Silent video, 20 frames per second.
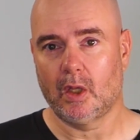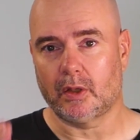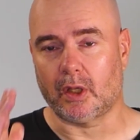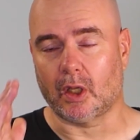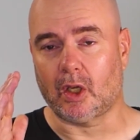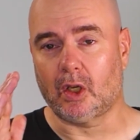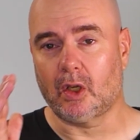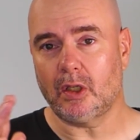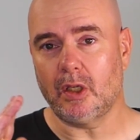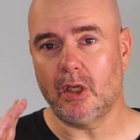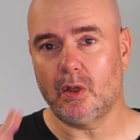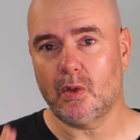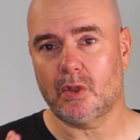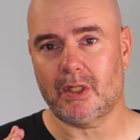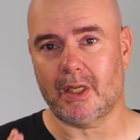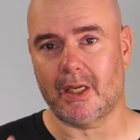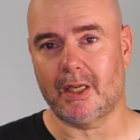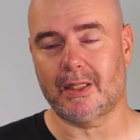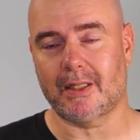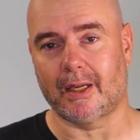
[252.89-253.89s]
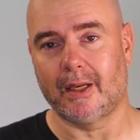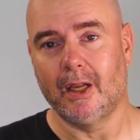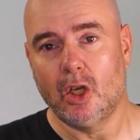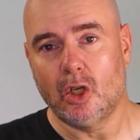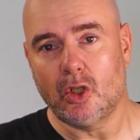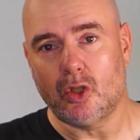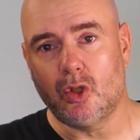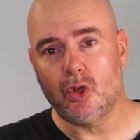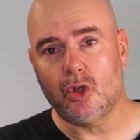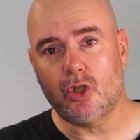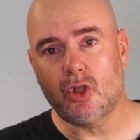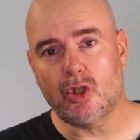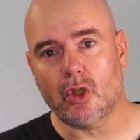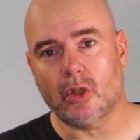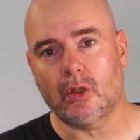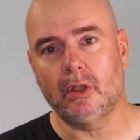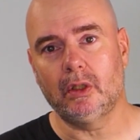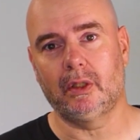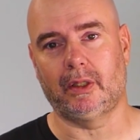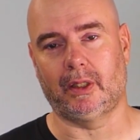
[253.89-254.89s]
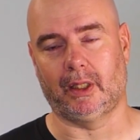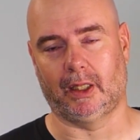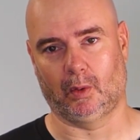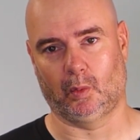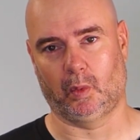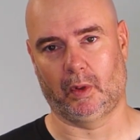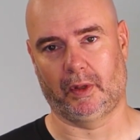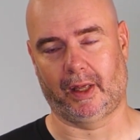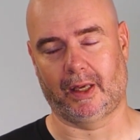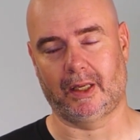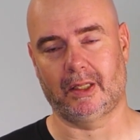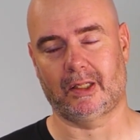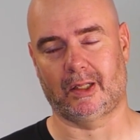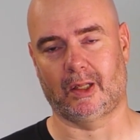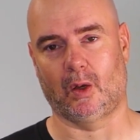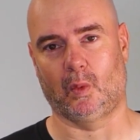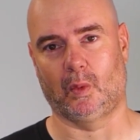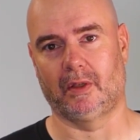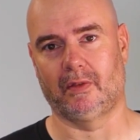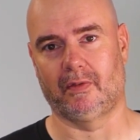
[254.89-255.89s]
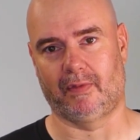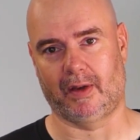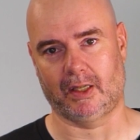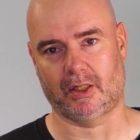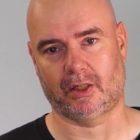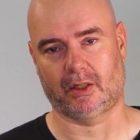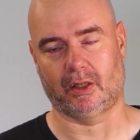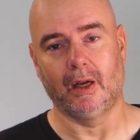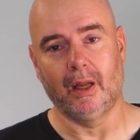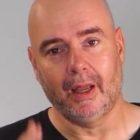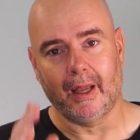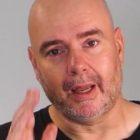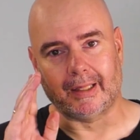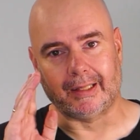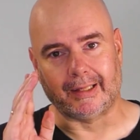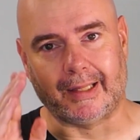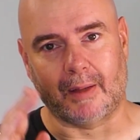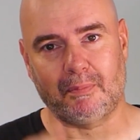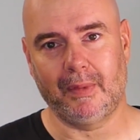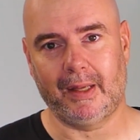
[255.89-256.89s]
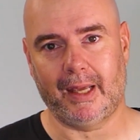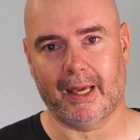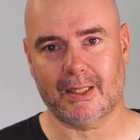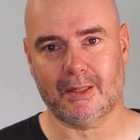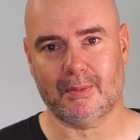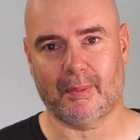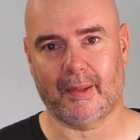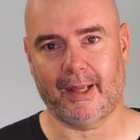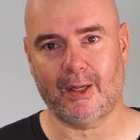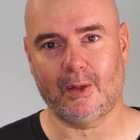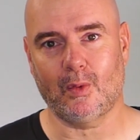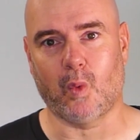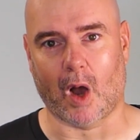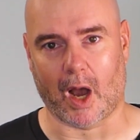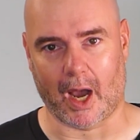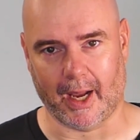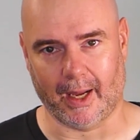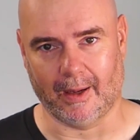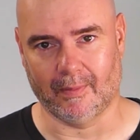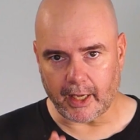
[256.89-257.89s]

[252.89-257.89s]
The good news is that you shouldn't deal with a slow investor. Let me explain why.